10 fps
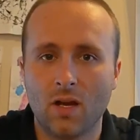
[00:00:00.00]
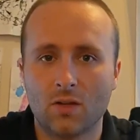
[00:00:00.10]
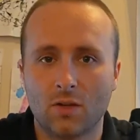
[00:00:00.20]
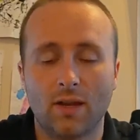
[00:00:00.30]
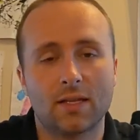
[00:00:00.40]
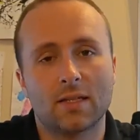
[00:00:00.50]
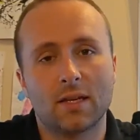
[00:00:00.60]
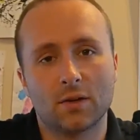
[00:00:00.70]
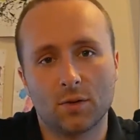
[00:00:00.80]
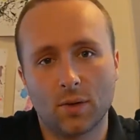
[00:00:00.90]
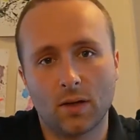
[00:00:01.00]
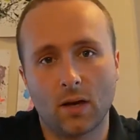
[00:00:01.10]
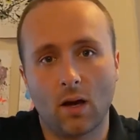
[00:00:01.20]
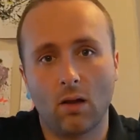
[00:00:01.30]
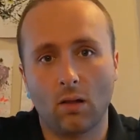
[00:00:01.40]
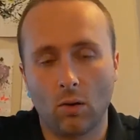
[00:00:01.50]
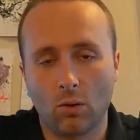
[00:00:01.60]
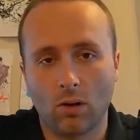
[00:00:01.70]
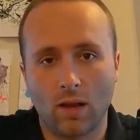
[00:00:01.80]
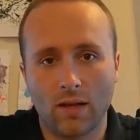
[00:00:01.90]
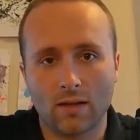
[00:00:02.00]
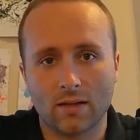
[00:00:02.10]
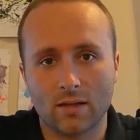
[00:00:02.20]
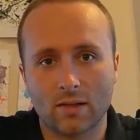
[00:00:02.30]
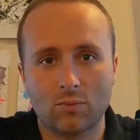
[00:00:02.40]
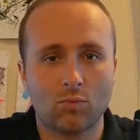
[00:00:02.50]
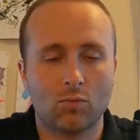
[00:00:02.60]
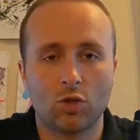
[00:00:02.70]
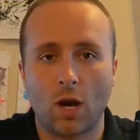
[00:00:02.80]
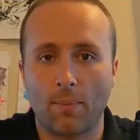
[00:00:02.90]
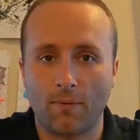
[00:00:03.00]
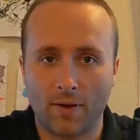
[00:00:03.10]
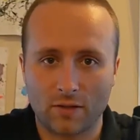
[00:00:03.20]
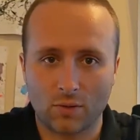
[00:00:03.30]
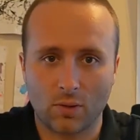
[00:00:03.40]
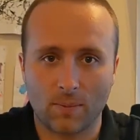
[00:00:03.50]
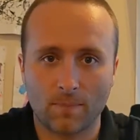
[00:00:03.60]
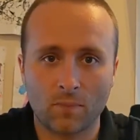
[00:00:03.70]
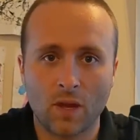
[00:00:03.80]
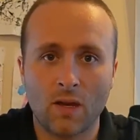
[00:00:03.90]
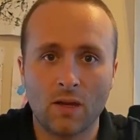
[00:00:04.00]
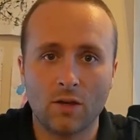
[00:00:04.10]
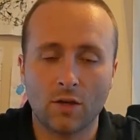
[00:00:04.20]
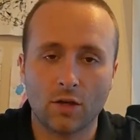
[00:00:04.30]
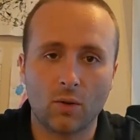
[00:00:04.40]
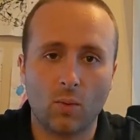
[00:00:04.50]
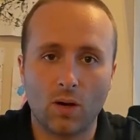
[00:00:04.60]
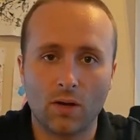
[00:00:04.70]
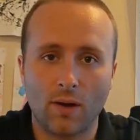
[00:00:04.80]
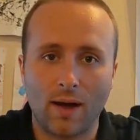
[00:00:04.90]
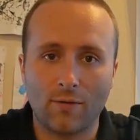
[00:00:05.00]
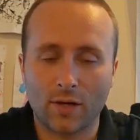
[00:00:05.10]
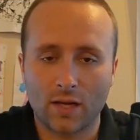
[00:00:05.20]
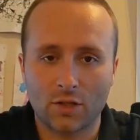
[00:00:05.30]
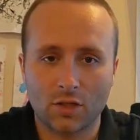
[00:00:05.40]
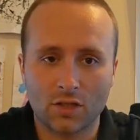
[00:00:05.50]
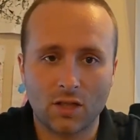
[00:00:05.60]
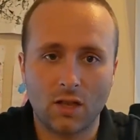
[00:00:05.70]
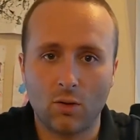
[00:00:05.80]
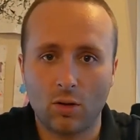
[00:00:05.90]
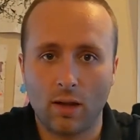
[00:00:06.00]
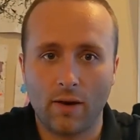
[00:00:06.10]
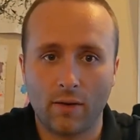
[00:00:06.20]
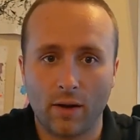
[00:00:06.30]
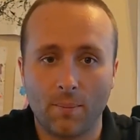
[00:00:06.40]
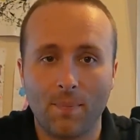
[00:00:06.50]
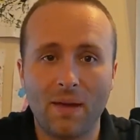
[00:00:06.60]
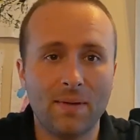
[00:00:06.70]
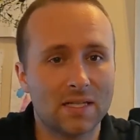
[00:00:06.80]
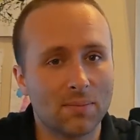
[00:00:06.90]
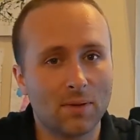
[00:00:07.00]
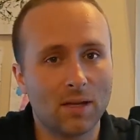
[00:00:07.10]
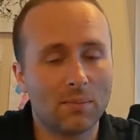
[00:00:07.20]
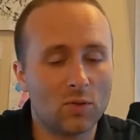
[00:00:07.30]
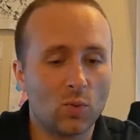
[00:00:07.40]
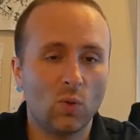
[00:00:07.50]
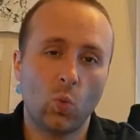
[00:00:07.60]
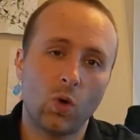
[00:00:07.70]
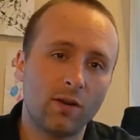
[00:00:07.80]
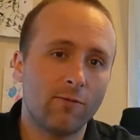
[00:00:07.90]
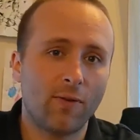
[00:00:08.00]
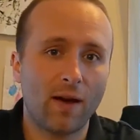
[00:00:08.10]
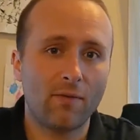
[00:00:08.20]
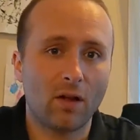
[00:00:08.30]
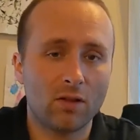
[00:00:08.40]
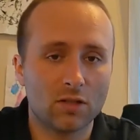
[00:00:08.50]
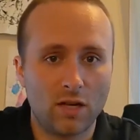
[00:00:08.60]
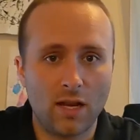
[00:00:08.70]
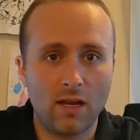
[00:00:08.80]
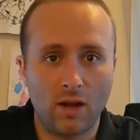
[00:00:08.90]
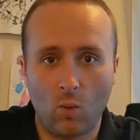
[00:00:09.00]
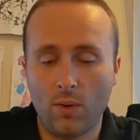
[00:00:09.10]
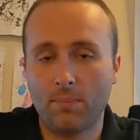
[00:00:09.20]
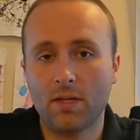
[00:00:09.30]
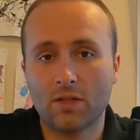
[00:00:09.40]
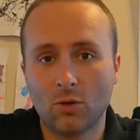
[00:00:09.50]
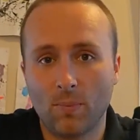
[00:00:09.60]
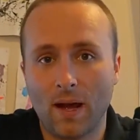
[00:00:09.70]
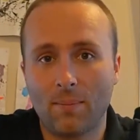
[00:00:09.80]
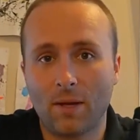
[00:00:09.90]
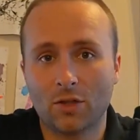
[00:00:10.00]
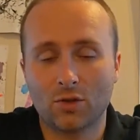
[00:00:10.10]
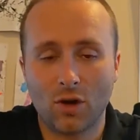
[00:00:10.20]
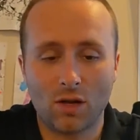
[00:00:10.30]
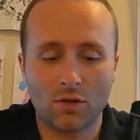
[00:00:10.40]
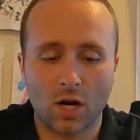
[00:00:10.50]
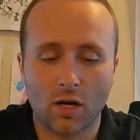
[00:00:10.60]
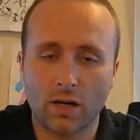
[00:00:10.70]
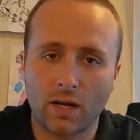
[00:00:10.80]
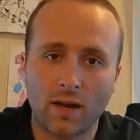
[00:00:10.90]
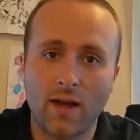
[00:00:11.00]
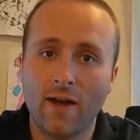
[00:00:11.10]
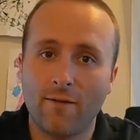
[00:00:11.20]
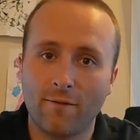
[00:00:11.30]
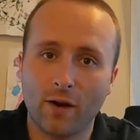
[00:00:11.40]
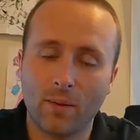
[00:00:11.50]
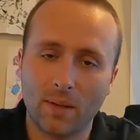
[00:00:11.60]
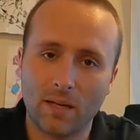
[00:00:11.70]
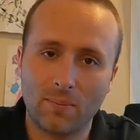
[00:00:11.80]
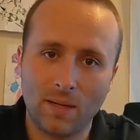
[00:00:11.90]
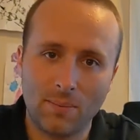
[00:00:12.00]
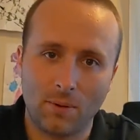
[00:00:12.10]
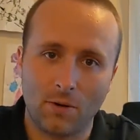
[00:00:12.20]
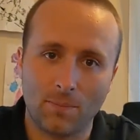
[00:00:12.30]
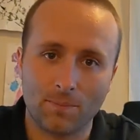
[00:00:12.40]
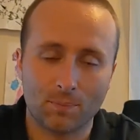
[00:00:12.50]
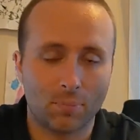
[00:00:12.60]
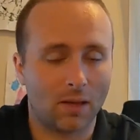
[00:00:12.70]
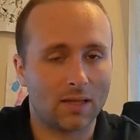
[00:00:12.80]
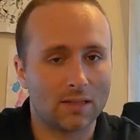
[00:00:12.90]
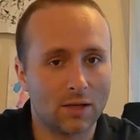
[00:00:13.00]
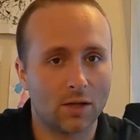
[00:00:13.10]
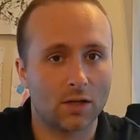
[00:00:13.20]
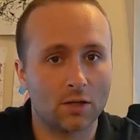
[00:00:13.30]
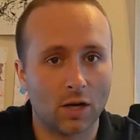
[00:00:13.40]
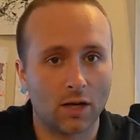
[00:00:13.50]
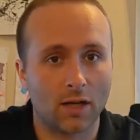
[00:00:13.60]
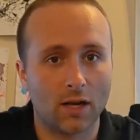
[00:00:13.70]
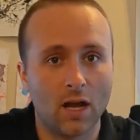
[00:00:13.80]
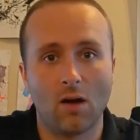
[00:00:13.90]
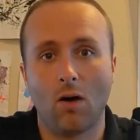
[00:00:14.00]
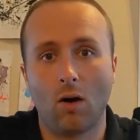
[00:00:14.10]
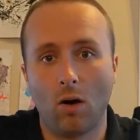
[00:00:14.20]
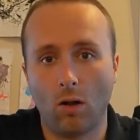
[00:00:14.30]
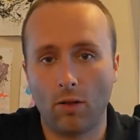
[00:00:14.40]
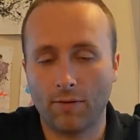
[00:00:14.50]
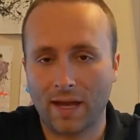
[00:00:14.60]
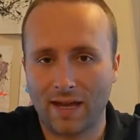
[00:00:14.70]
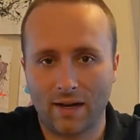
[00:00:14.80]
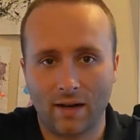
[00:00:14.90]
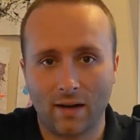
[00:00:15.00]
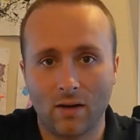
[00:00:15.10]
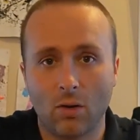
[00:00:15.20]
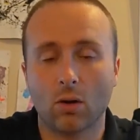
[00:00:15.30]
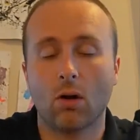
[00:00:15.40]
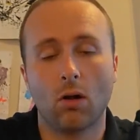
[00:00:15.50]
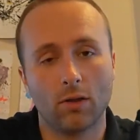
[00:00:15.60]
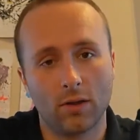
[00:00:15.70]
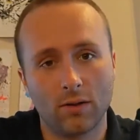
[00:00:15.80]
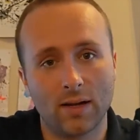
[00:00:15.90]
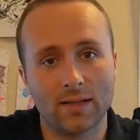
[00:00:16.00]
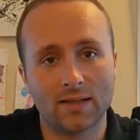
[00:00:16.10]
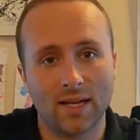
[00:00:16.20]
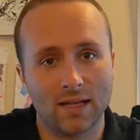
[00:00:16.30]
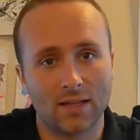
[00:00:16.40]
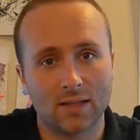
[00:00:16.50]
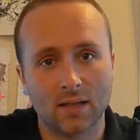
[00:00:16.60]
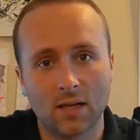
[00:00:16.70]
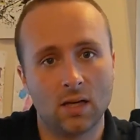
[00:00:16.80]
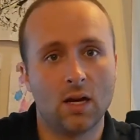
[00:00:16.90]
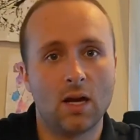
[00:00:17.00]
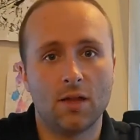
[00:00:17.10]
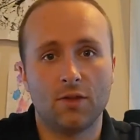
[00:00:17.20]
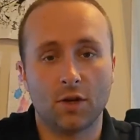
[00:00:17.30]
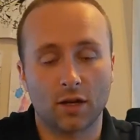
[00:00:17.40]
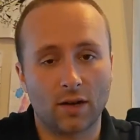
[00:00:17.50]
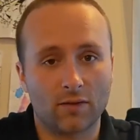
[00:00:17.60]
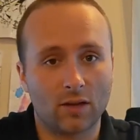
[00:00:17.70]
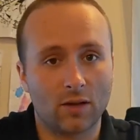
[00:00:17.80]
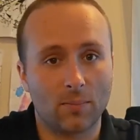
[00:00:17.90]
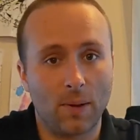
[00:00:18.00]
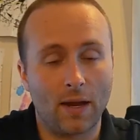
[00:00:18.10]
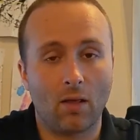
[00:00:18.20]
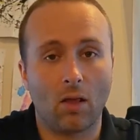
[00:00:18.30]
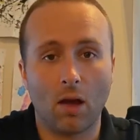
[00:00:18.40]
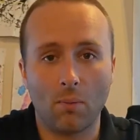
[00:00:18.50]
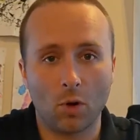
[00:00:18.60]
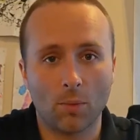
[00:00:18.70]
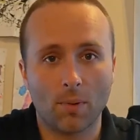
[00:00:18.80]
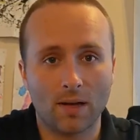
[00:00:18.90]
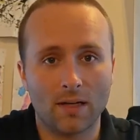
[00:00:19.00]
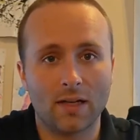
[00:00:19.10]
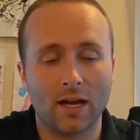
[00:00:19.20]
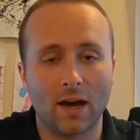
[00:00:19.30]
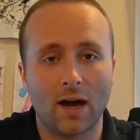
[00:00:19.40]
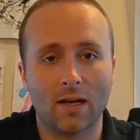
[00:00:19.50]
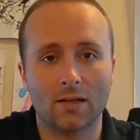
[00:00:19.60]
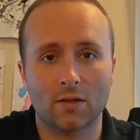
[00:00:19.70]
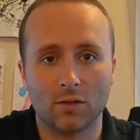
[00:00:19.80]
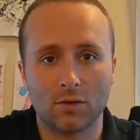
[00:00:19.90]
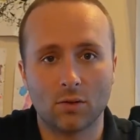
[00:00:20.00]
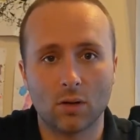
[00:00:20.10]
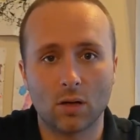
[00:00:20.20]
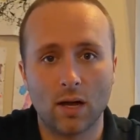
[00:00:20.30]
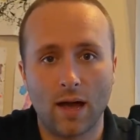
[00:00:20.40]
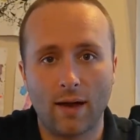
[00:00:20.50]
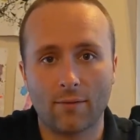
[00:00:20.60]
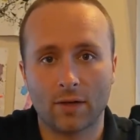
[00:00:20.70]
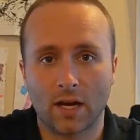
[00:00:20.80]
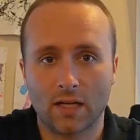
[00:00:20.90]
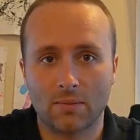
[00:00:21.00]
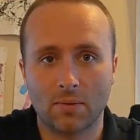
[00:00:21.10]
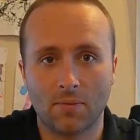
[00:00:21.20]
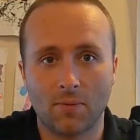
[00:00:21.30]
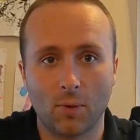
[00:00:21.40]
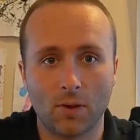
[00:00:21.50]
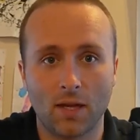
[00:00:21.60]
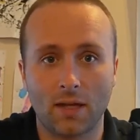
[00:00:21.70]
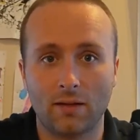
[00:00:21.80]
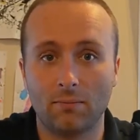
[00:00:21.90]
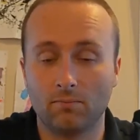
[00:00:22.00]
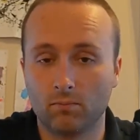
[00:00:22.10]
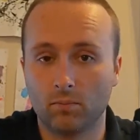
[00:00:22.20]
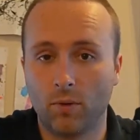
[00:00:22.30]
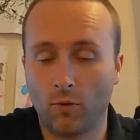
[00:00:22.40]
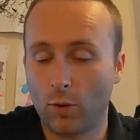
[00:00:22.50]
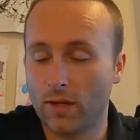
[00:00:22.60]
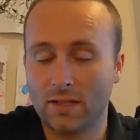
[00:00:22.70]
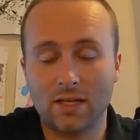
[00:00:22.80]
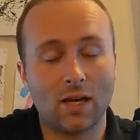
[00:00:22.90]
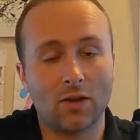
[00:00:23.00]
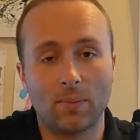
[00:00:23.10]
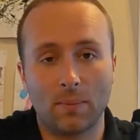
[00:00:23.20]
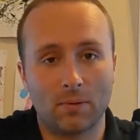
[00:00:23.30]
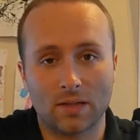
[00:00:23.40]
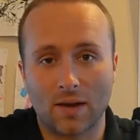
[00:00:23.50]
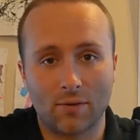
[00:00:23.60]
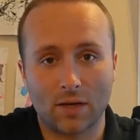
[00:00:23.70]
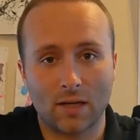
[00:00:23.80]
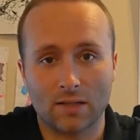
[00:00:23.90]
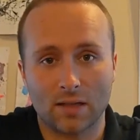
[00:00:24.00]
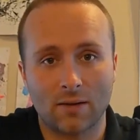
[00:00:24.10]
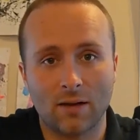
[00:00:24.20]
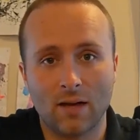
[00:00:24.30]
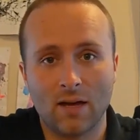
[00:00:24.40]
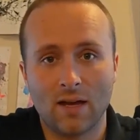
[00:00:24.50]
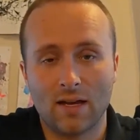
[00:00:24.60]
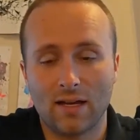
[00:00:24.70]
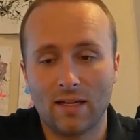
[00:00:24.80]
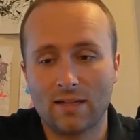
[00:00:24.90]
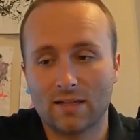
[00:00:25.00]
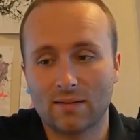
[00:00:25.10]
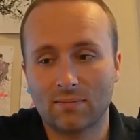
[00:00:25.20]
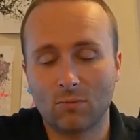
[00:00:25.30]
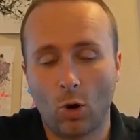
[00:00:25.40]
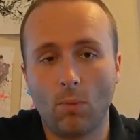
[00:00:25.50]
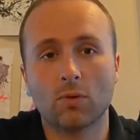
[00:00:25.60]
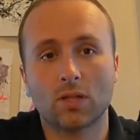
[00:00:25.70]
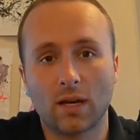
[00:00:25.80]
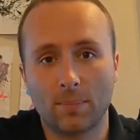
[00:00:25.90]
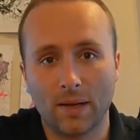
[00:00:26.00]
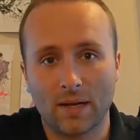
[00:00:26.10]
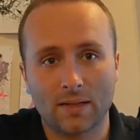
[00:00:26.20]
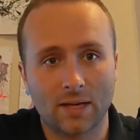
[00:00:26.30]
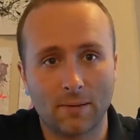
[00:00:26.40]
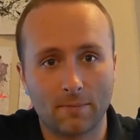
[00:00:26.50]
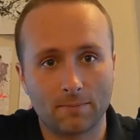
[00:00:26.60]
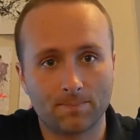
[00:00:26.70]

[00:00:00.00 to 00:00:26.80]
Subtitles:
So let's say you're doing localized Shopify store. You're going to want to advertise just in the local area. Maybe something between $1 and $5 a day wouldn't be so bad because you're not targeting very many people. But let's say you're going to target all of Canada or all the United States. You're going to have to pay a lot more money to get eyes on your advertising before they see other people's advertising. It's almost like a bidding site.